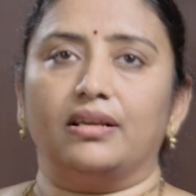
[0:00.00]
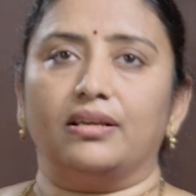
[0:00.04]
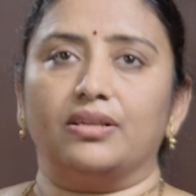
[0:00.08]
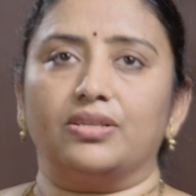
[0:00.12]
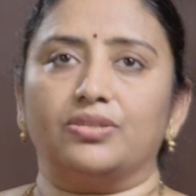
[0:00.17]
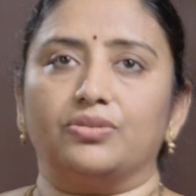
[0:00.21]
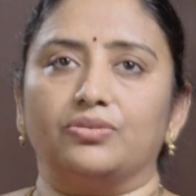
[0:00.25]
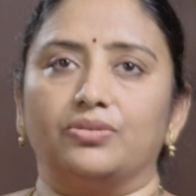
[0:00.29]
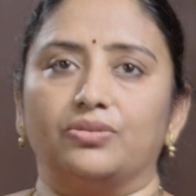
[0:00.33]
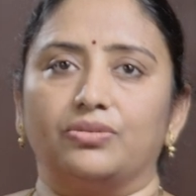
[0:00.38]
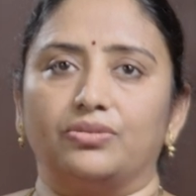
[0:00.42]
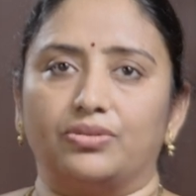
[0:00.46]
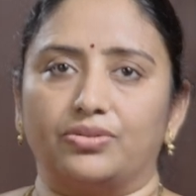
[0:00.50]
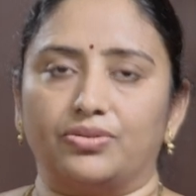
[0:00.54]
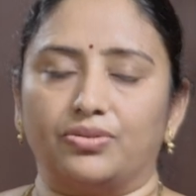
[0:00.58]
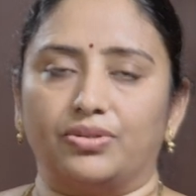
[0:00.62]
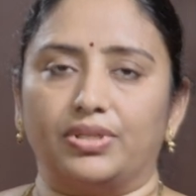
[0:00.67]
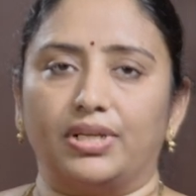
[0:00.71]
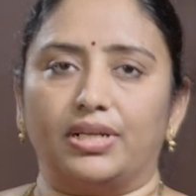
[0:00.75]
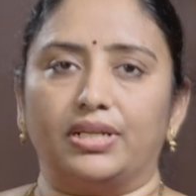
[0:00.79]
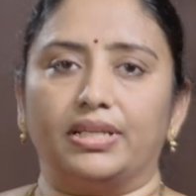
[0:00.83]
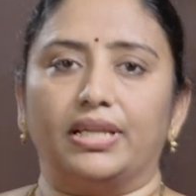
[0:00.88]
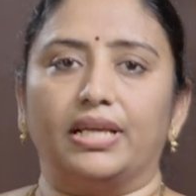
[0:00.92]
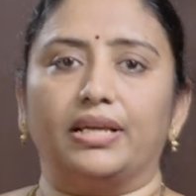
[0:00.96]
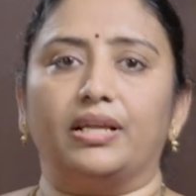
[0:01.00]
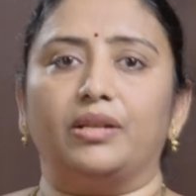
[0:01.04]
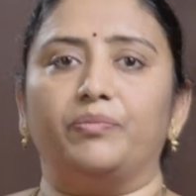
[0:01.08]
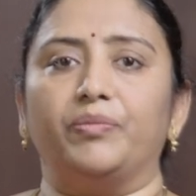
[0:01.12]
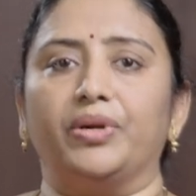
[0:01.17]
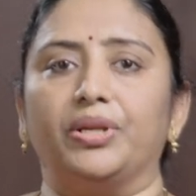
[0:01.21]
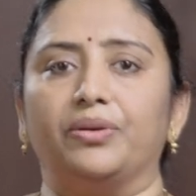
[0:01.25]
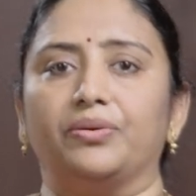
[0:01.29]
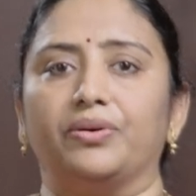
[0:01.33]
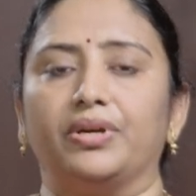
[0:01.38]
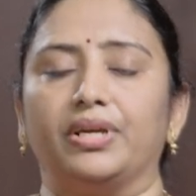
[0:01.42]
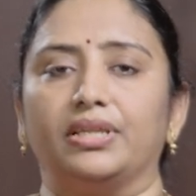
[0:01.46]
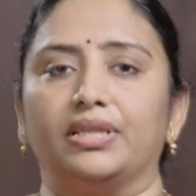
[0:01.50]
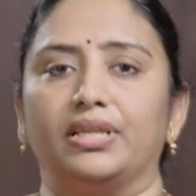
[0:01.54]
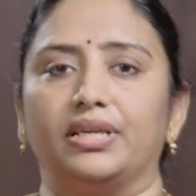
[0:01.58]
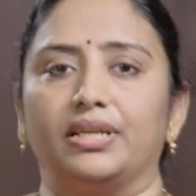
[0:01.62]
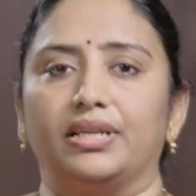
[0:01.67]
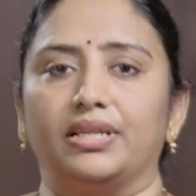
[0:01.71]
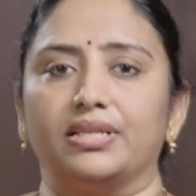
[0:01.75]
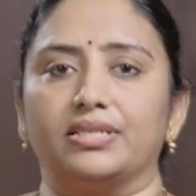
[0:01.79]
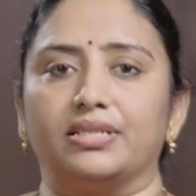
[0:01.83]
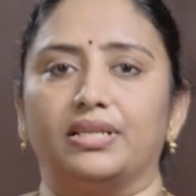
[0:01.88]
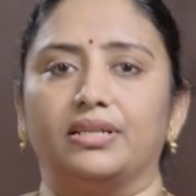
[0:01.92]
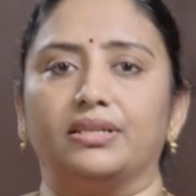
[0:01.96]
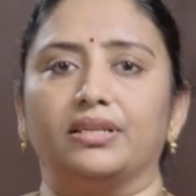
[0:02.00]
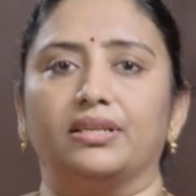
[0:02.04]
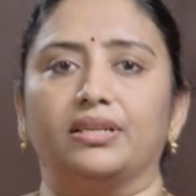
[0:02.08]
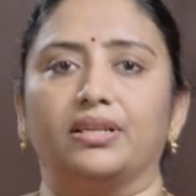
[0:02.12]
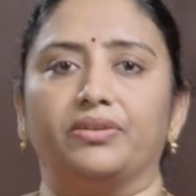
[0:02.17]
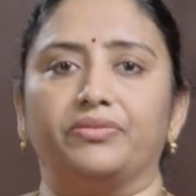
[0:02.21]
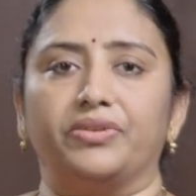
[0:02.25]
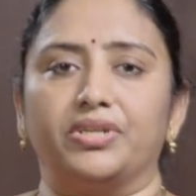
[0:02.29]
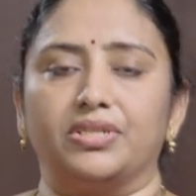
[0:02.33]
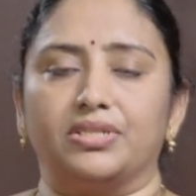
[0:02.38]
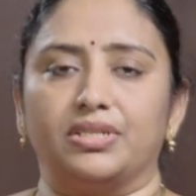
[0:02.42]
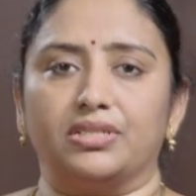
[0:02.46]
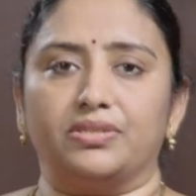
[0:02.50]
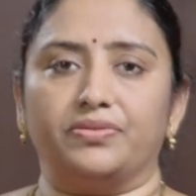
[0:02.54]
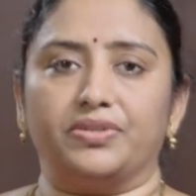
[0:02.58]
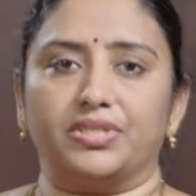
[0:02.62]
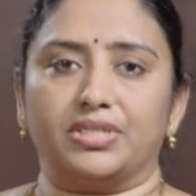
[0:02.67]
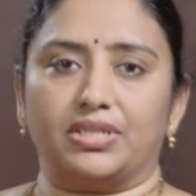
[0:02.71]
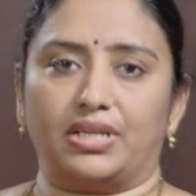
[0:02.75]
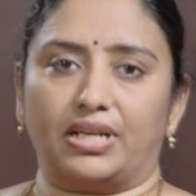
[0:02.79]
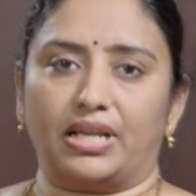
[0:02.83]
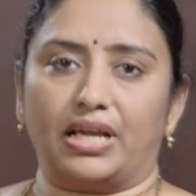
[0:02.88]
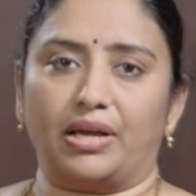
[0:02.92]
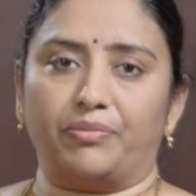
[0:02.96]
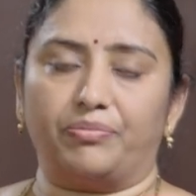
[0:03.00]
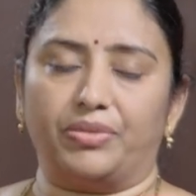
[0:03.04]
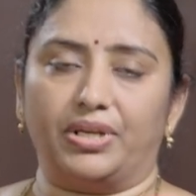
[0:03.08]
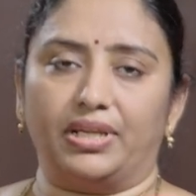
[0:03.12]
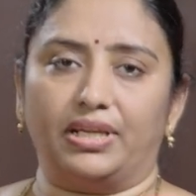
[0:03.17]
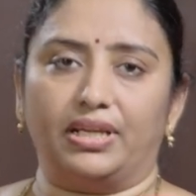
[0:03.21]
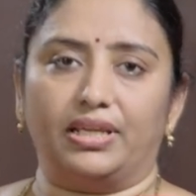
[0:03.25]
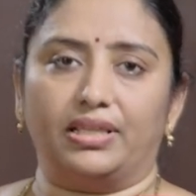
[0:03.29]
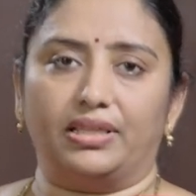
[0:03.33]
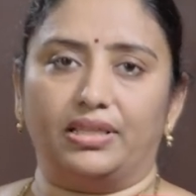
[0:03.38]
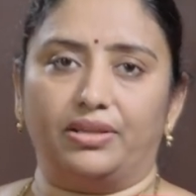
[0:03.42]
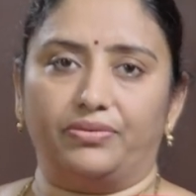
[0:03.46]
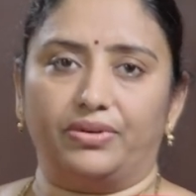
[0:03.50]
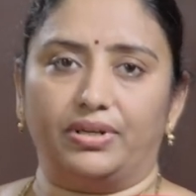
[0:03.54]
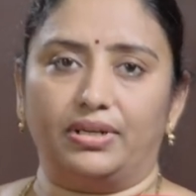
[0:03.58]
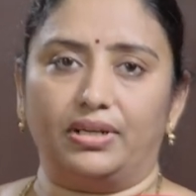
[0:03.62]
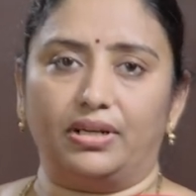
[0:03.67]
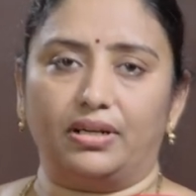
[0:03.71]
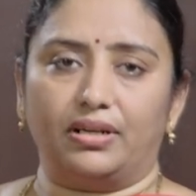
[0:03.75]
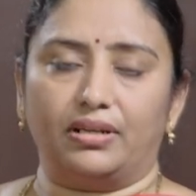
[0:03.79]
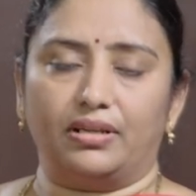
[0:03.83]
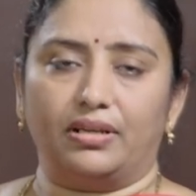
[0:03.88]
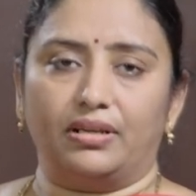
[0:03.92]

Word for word: so that they will be knowing the recent innovations which are happening in the world.